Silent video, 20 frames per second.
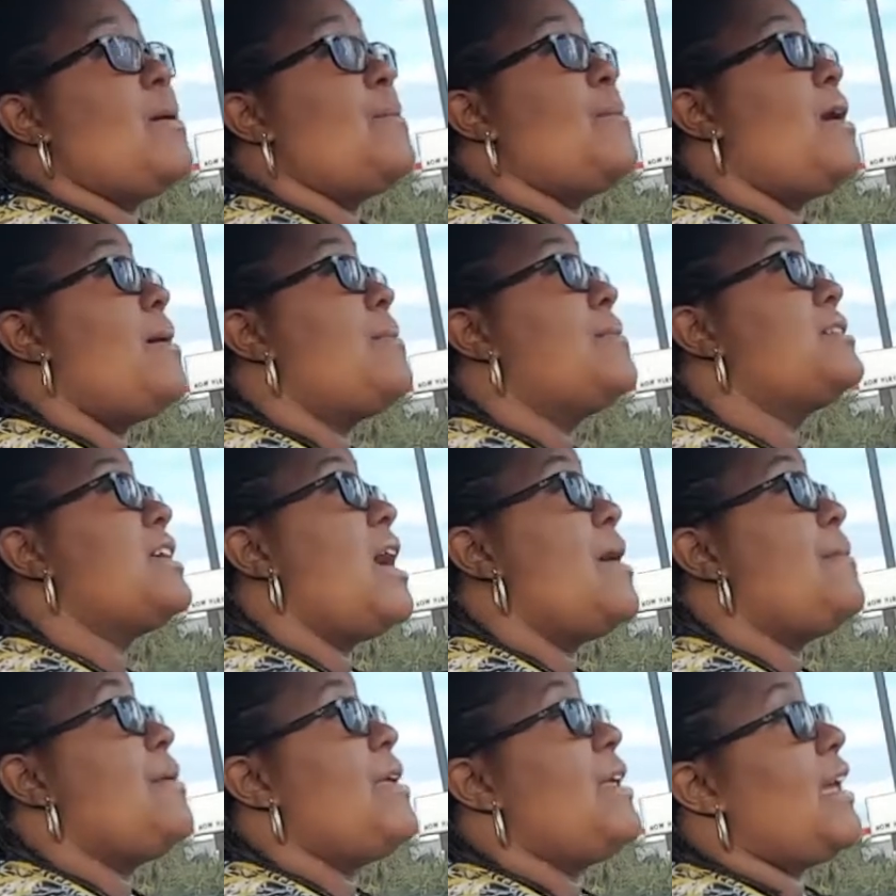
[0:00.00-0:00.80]
My mom is
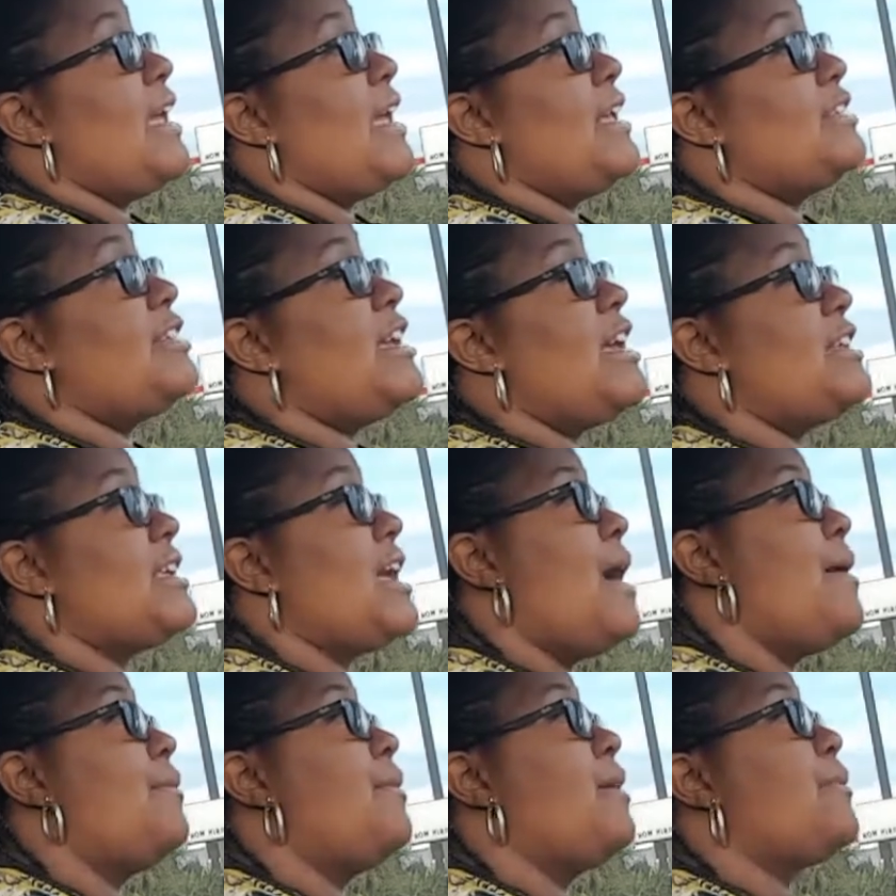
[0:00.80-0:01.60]
diabetic and she has
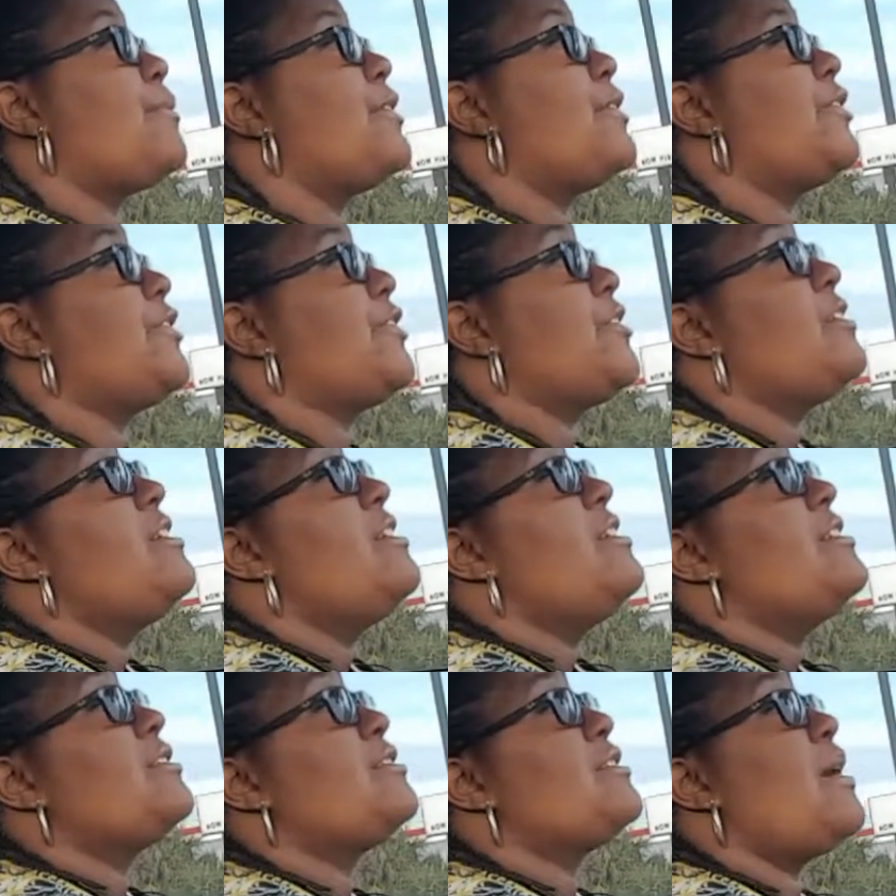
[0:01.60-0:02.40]
high blood pressure,
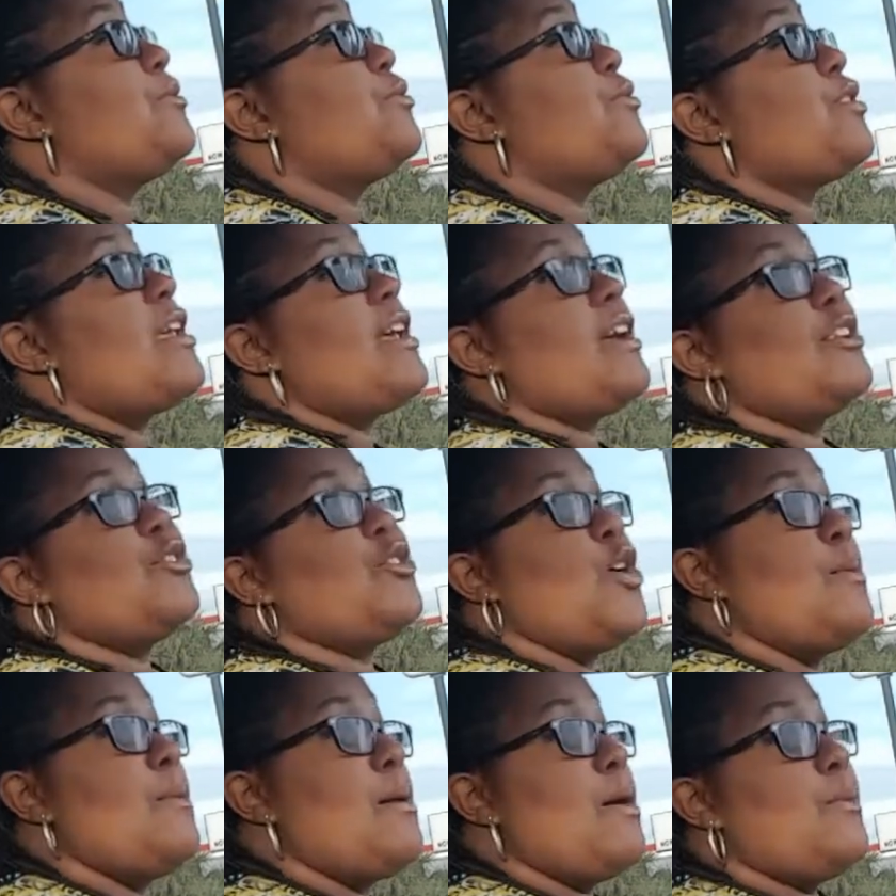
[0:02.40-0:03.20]
so I'm trying to
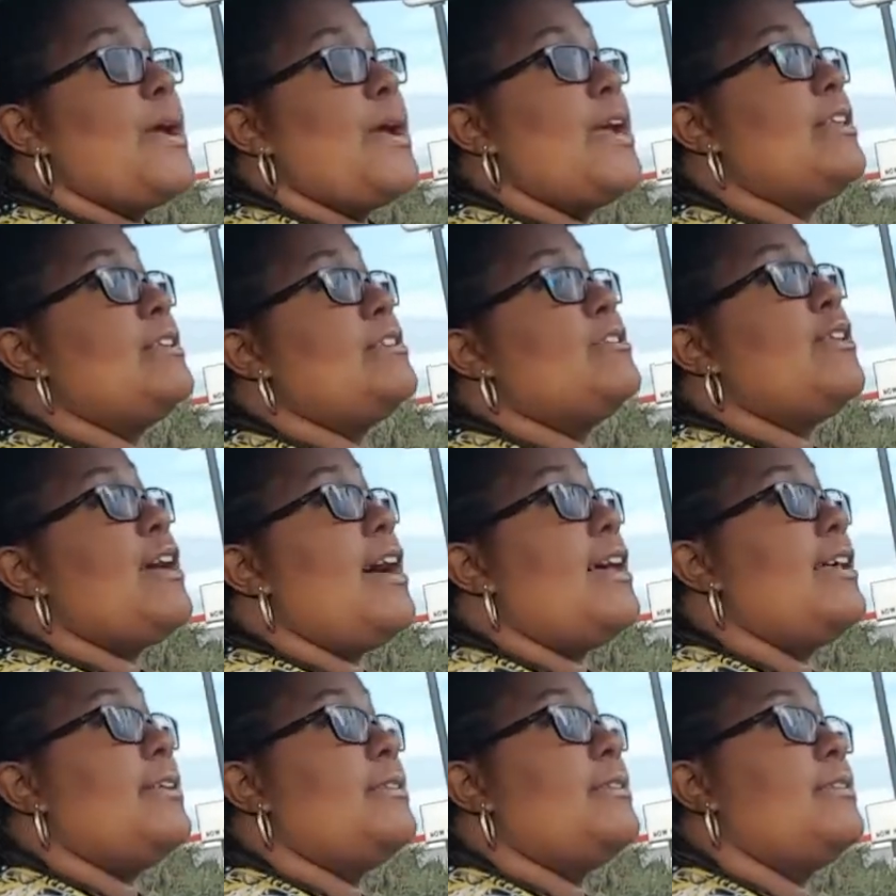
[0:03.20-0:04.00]
control my weight to
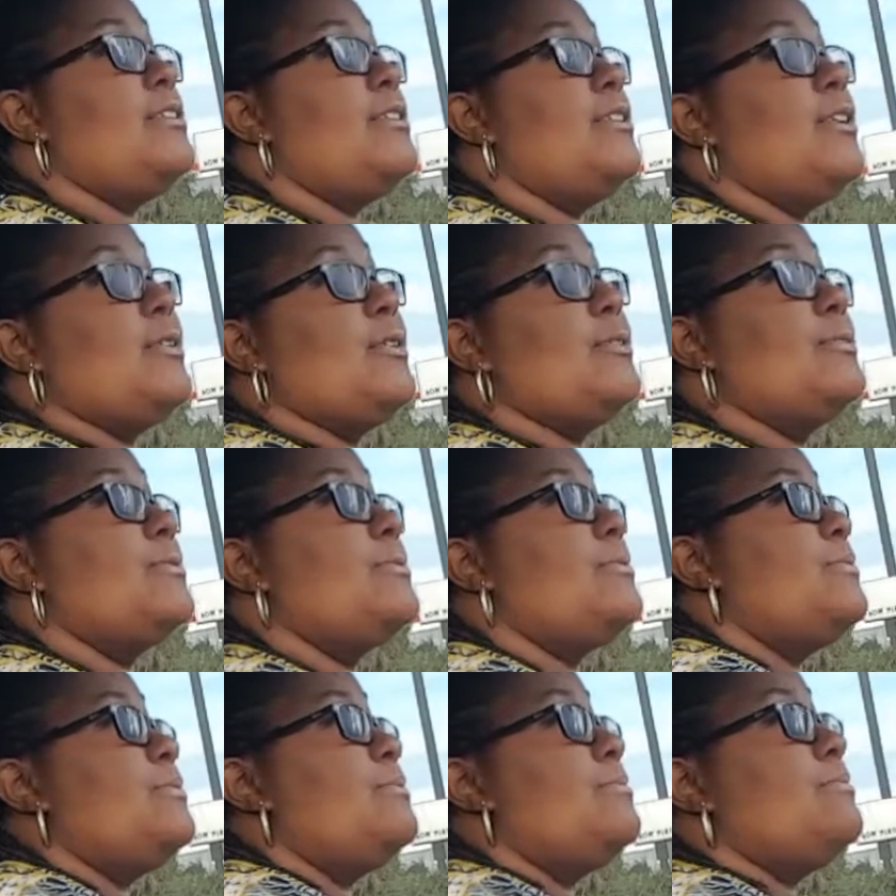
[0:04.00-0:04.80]
try to,
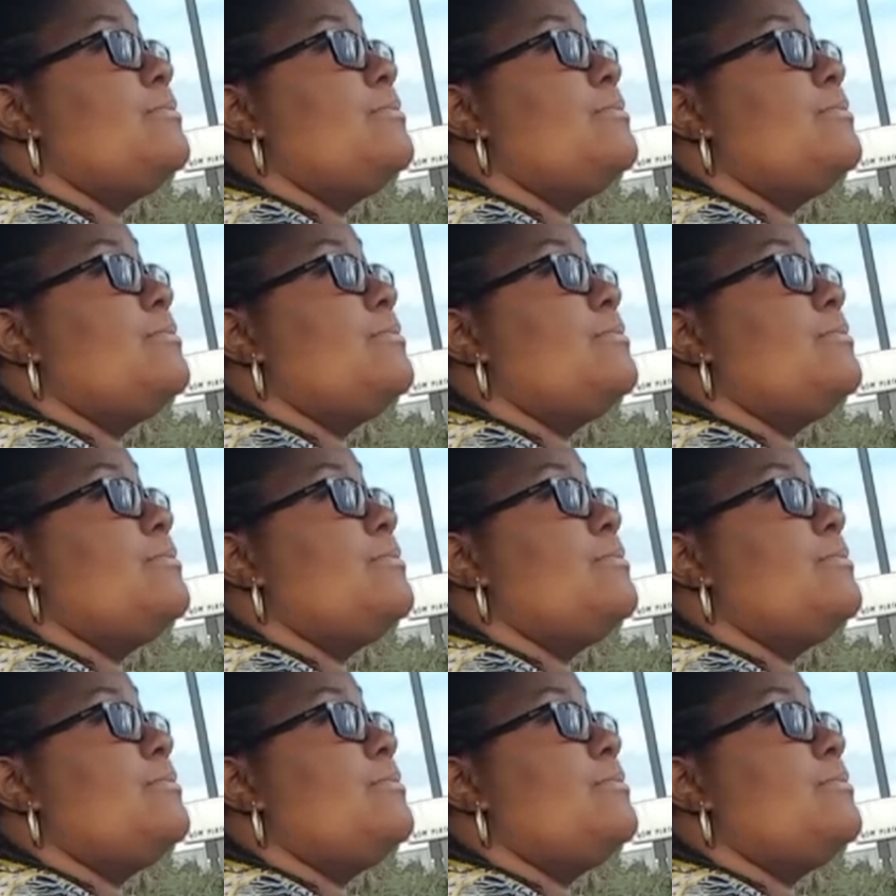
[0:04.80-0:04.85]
